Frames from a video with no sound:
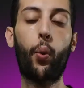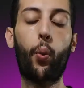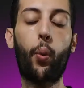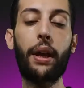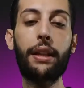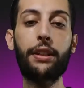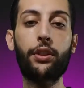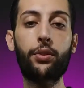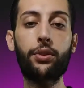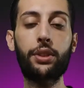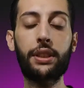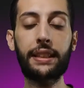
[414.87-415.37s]

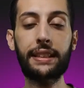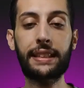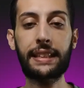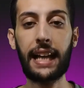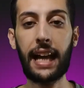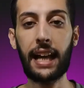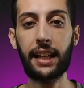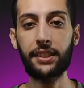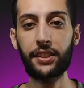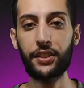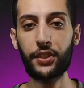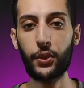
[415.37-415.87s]
when using
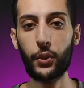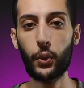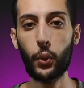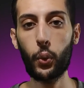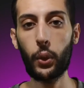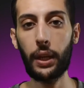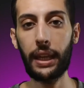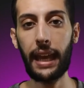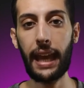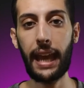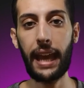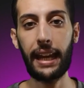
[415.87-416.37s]
Sass, you
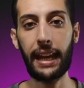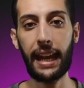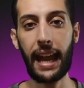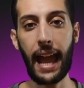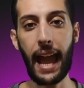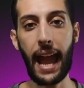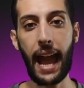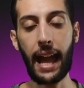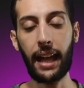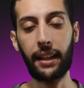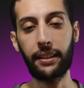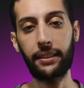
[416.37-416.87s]
can
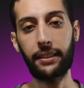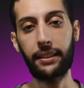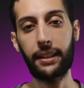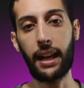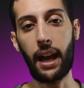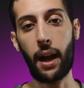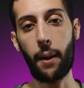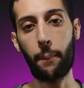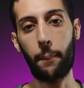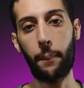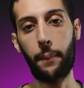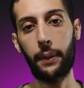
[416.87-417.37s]
add
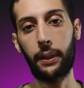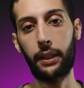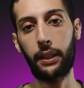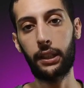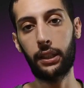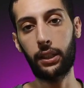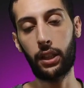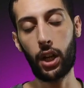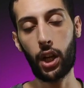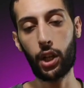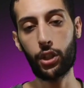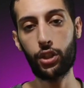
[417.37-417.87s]
up
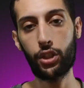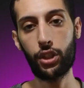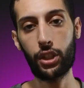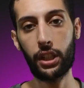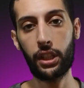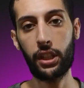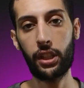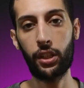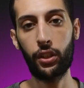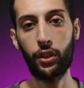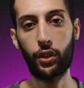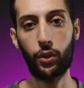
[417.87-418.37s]

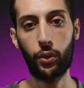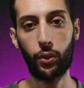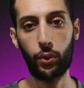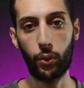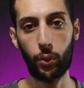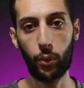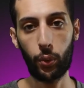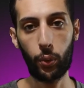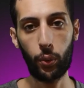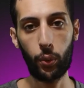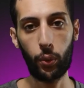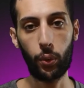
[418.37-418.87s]
logic
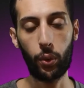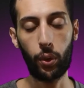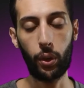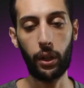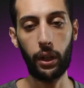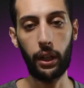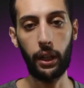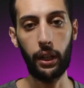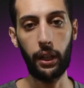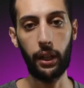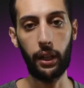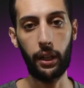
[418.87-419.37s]
to
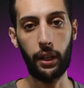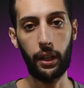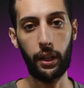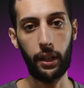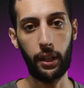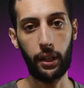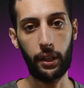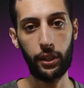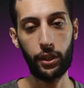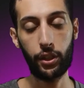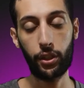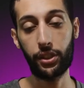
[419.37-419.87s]

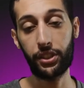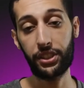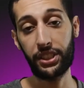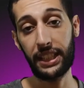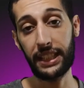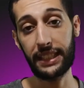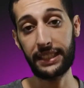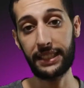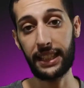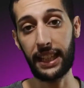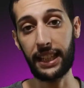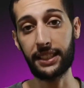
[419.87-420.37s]
your
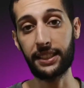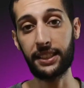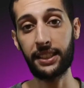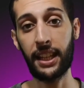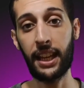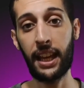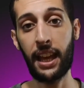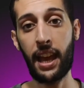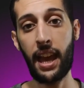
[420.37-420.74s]
CSS,